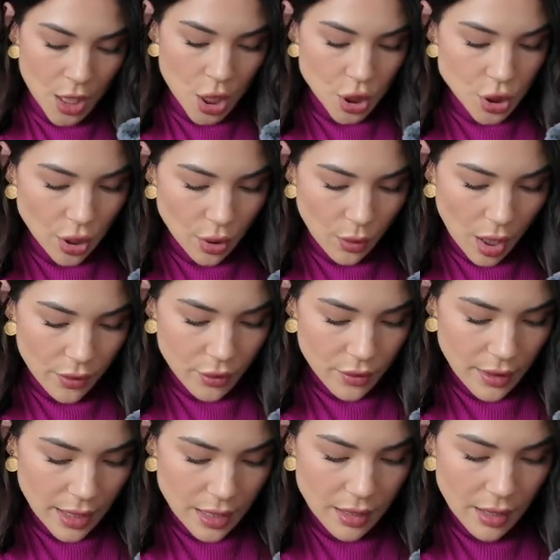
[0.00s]
So other
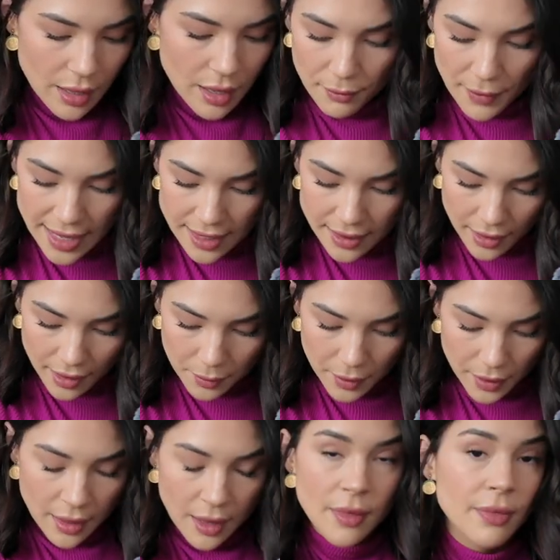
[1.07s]
than makeup,
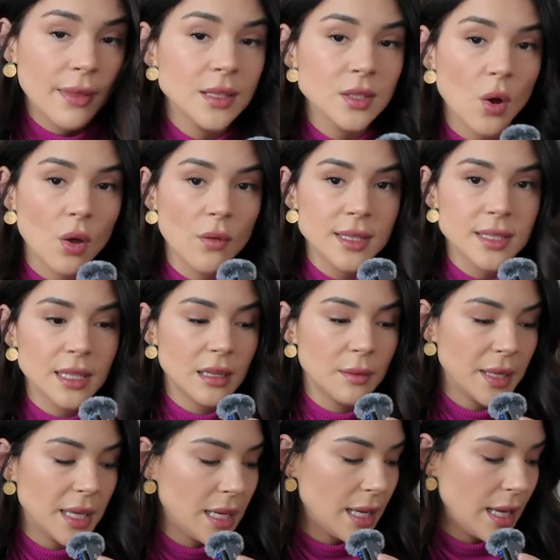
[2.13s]
that's all that's going to
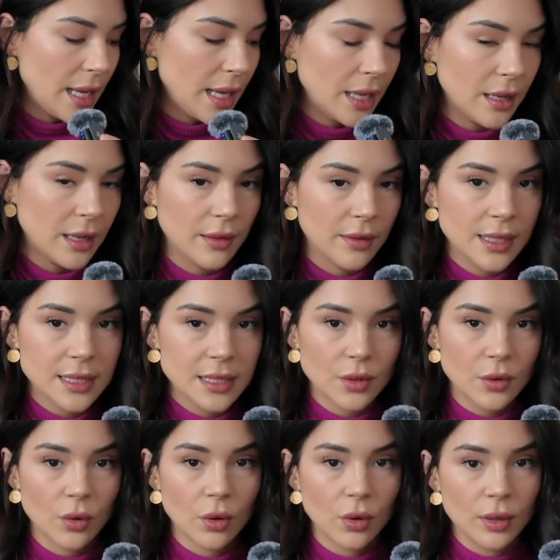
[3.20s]
be in this
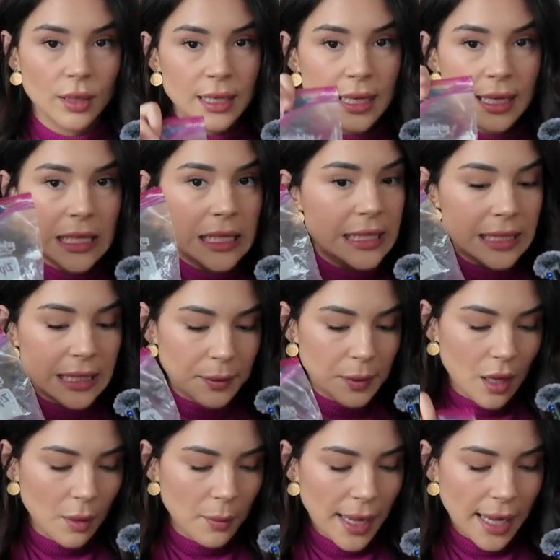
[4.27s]
little
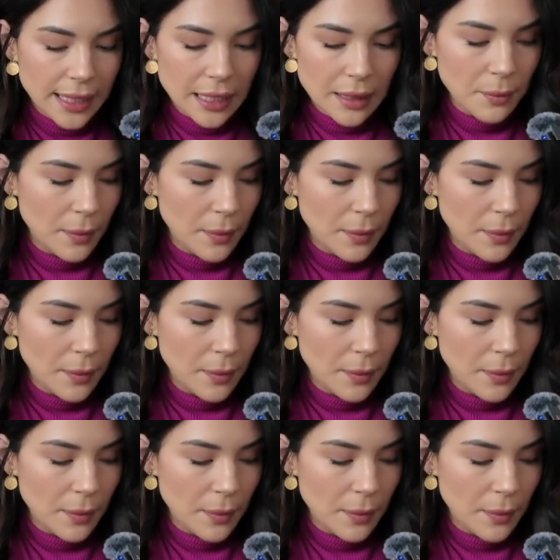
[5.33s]
Ziploc baggie.